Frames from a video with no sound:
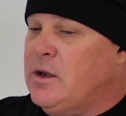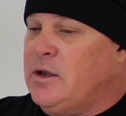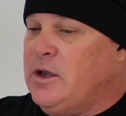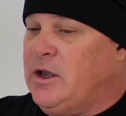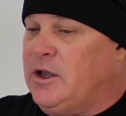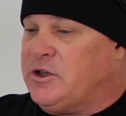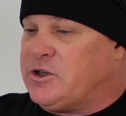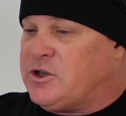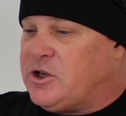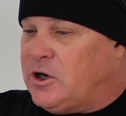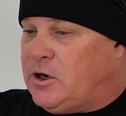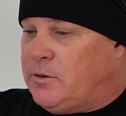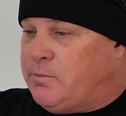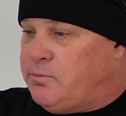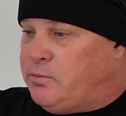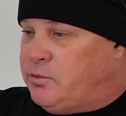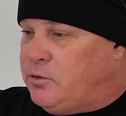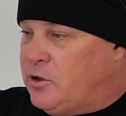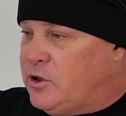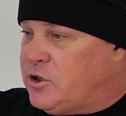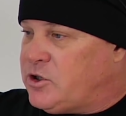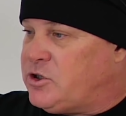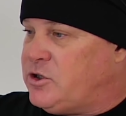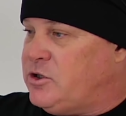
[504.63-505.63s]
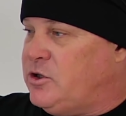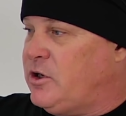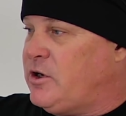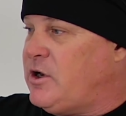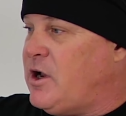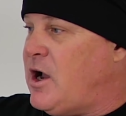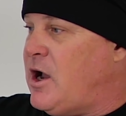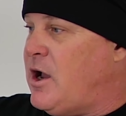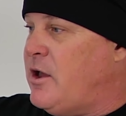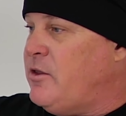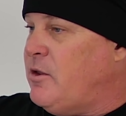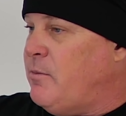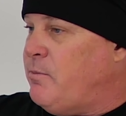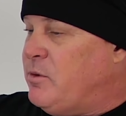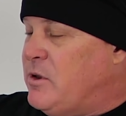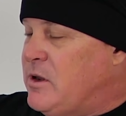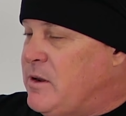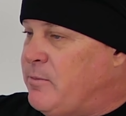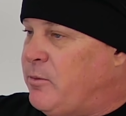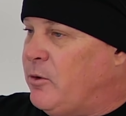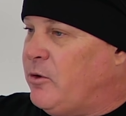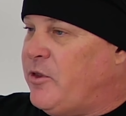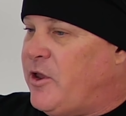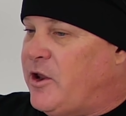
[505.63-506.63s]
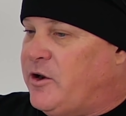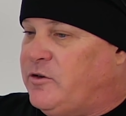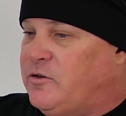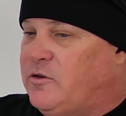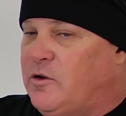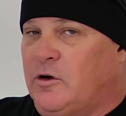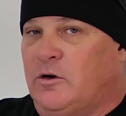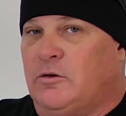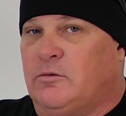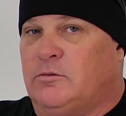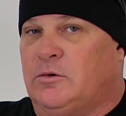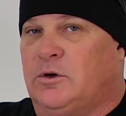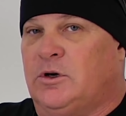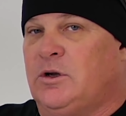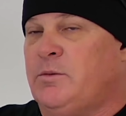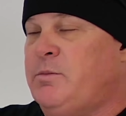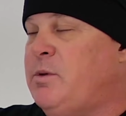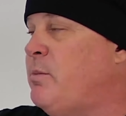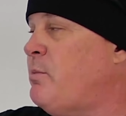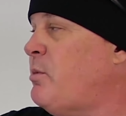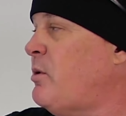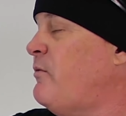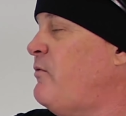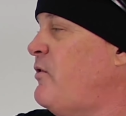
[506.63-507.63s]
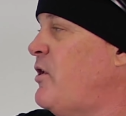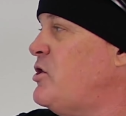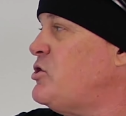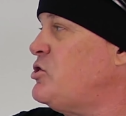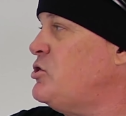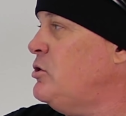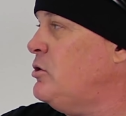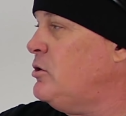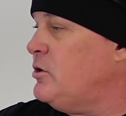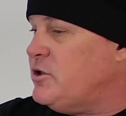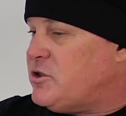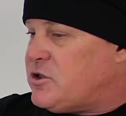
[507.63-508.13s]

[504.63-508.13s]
It's going to push the guy, the people that don't want to be professional.